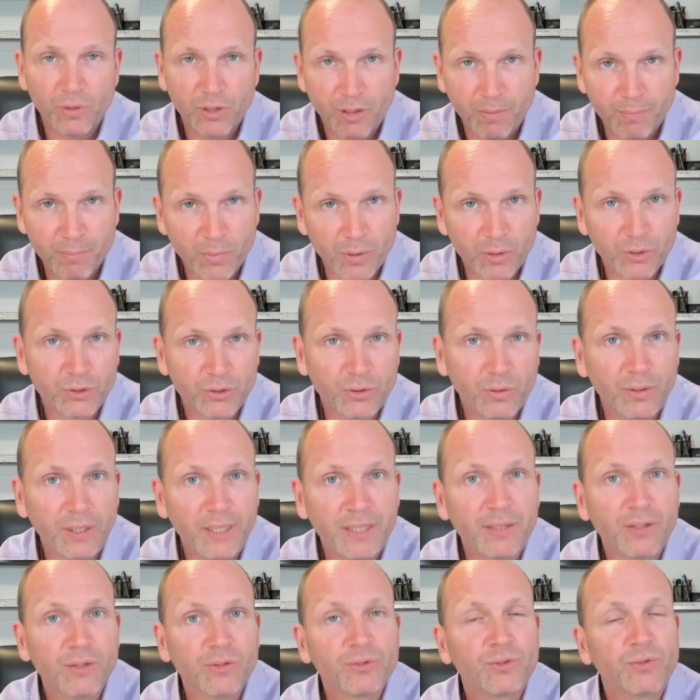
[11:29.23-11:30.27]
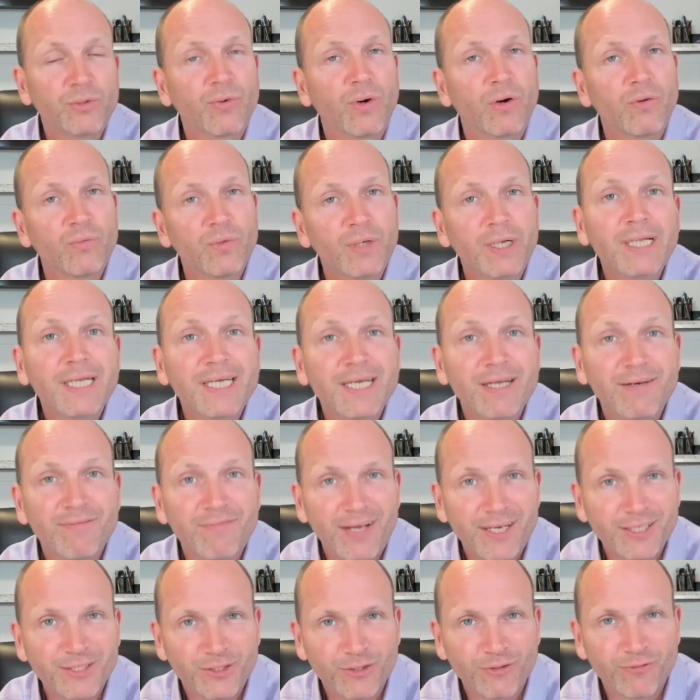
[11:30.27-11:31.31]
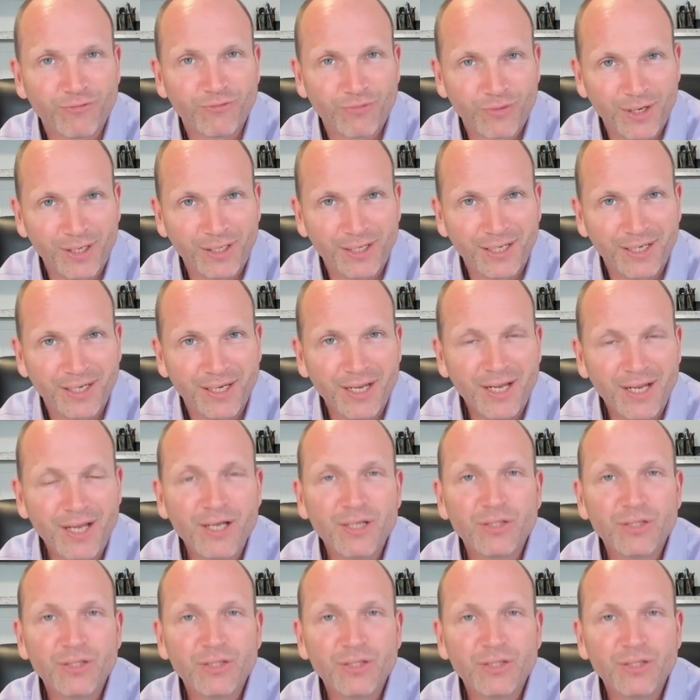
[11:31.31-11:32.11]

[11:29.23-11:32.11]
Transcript: commercial lenders who are really investor friendly